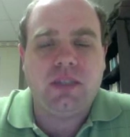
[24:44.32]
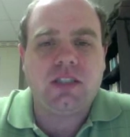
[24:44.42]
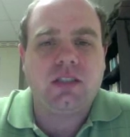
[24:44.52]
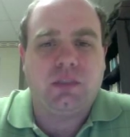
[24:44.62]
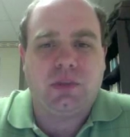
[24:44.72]

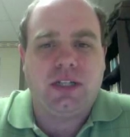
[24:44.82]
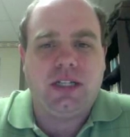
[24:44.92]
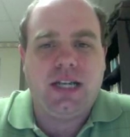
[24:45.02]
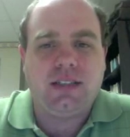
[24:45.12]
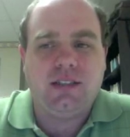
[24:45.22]
try to be
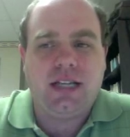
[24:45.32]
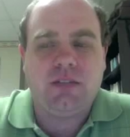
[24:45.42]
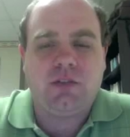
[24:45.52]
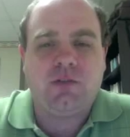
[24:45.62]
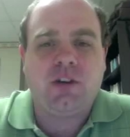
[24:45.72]
slippery and
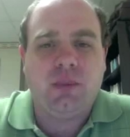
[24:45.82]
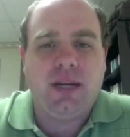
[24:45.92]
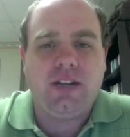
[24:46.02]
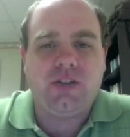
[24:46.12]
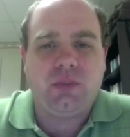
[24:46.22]
not give
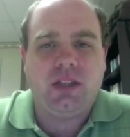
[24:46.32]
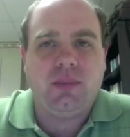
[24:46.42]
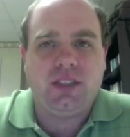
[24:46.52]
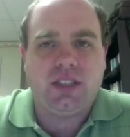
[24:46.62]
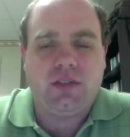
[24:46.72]
a firm
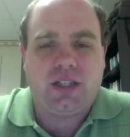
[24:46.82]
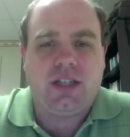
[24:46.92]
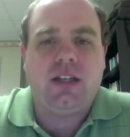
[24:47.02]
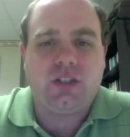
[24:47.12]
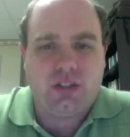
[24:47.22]
answer, but let me
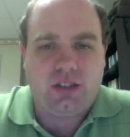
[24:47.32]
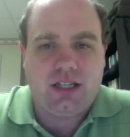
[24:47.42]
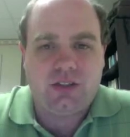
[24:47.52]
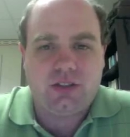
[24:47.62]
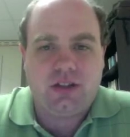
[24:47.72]
just give a
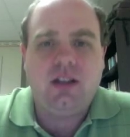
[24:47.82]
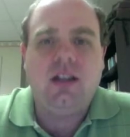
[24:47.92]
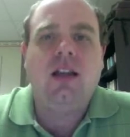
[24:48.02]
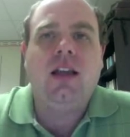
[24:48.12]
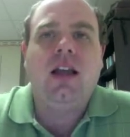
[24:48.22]
conditional
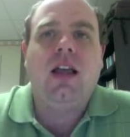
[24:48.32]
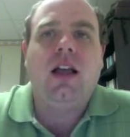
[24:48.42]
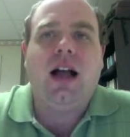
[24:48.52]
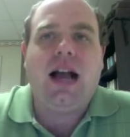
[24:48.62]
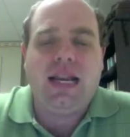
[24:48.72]
answer.
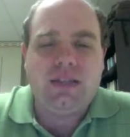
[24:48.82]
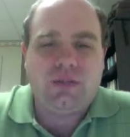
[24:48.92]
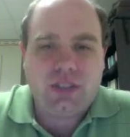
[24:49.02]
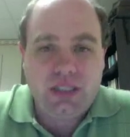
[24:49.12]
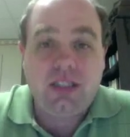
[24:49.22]

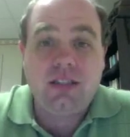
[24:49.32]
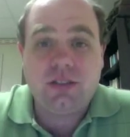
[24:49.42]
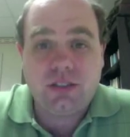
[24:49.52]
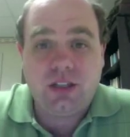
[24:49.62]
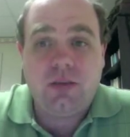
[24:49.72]
I have
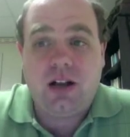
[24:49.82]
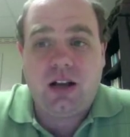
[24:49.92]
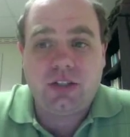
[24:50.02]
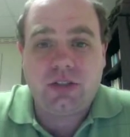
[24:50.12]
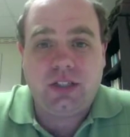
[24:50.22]
seen
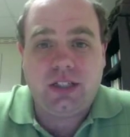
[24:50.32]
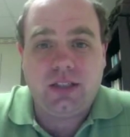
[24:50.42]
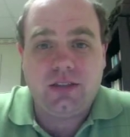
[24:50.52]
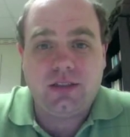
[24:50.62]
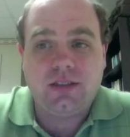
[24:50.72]
some
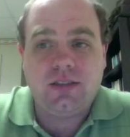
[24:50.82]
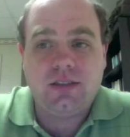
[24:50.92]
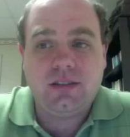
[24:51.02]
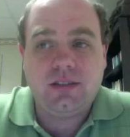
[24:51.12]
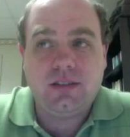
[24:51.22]

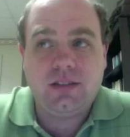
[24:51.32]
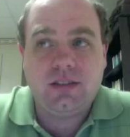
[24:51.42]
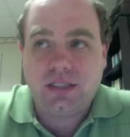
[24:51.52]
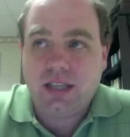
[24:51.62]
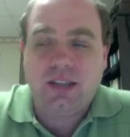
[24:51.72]
Austrians
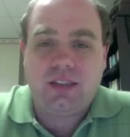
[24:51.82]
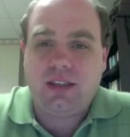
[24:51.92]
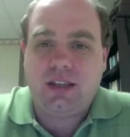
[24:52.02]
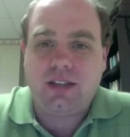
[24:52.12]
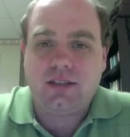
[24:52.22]

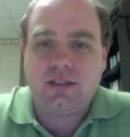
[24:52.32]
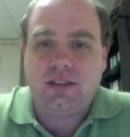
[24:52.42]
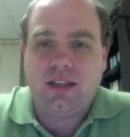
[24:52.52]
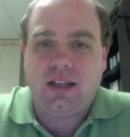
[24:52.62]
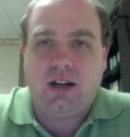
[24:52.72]
say
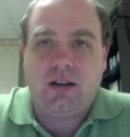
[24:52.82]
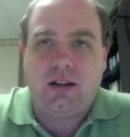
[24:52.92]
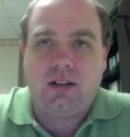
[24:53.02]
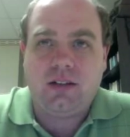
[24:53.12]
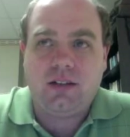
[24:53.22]
things
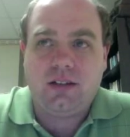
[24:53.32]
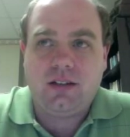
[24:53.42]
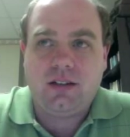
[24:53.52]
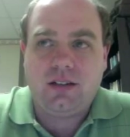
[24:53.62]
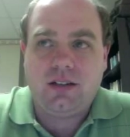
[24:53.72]
that are